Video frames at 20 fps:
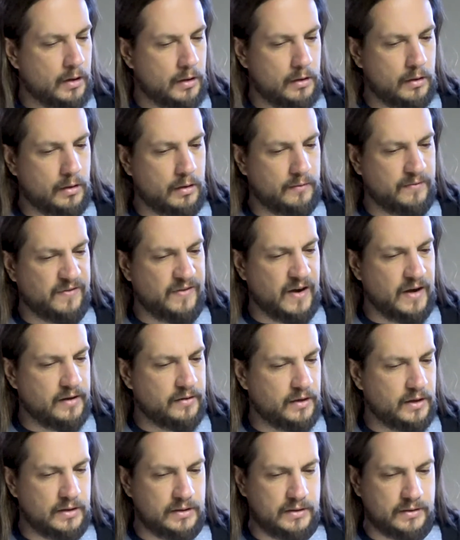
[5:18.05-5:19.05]
you can find
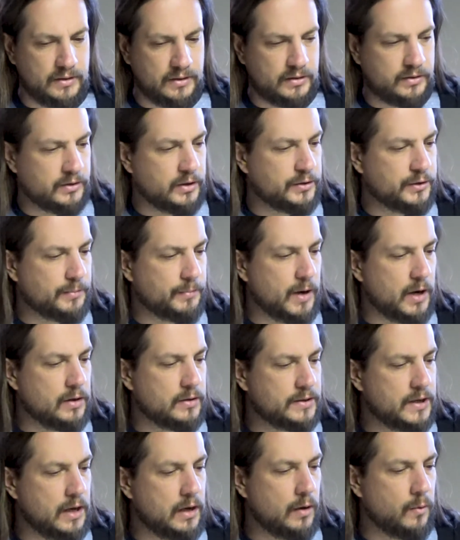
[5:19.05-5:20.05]
these stretcher
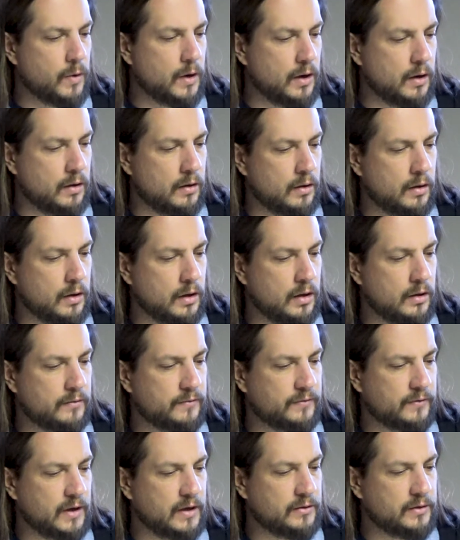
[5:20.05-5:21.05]
bars anywhere, uh,
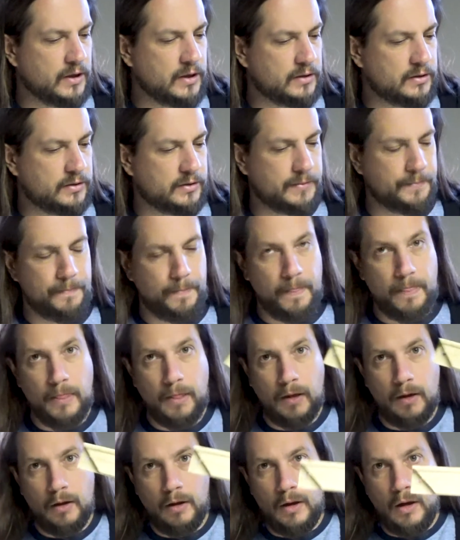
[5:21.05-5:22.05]
Fredrix.
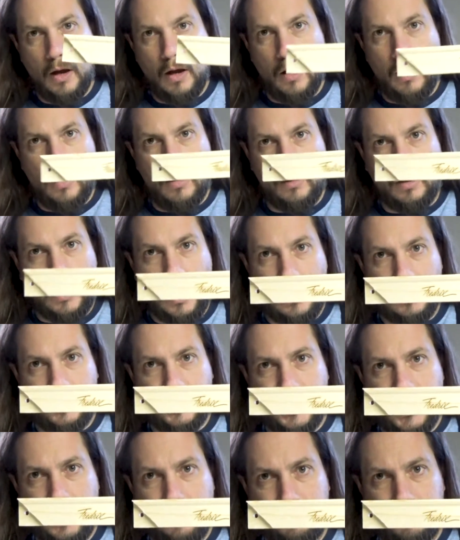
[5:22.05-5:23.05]
They're kind of
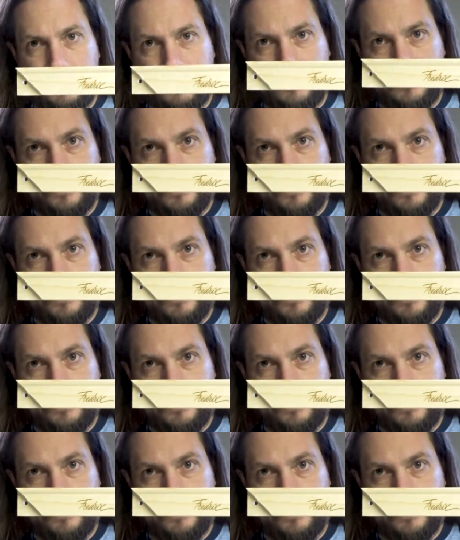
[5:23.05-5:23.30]
cheap.